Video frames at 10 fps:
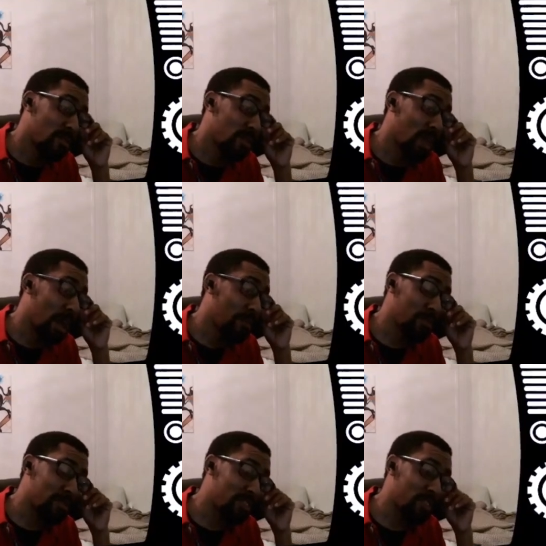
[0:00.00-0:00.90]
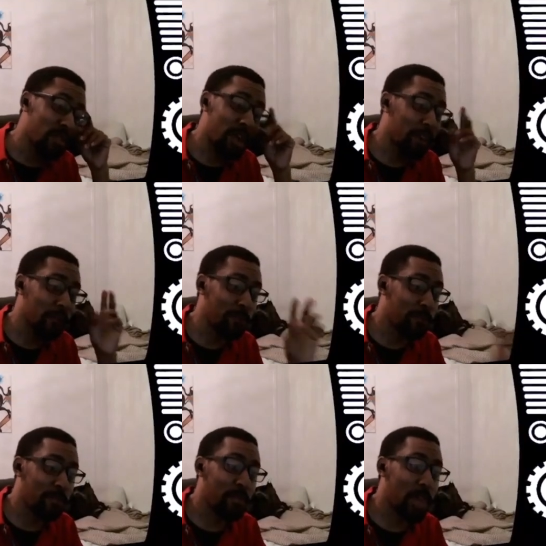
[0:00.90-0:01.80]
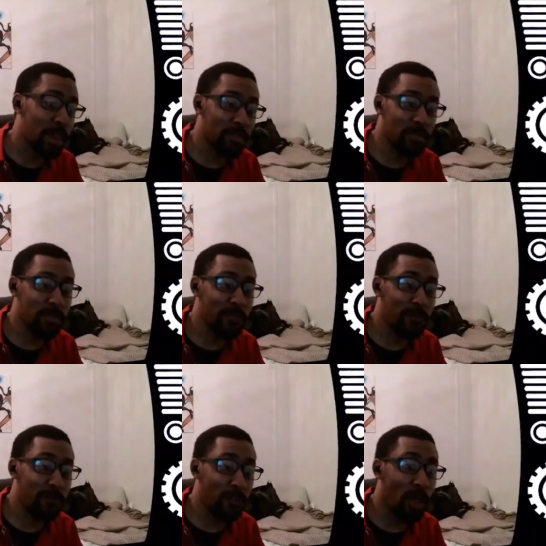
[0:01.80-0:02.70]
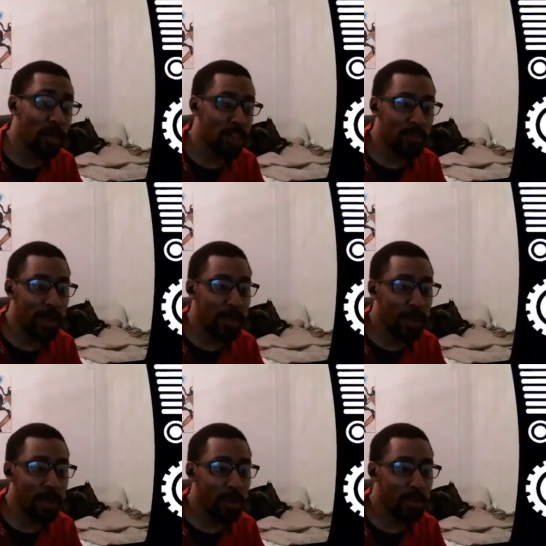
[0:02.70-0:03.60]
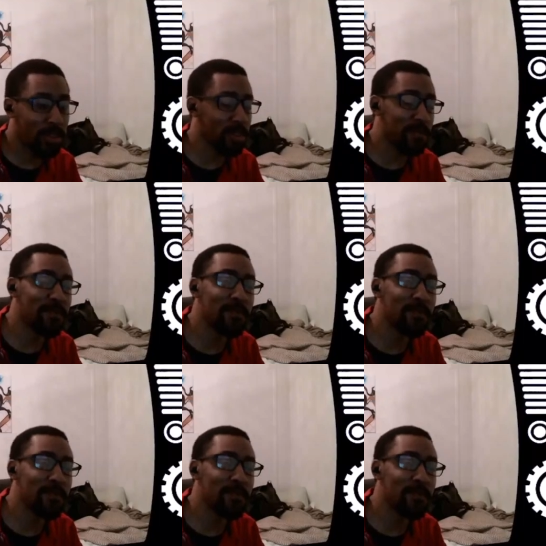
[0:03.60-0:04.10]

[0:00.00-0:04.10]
yeah, I'm still kind of, like, flummoxed by that, honestly.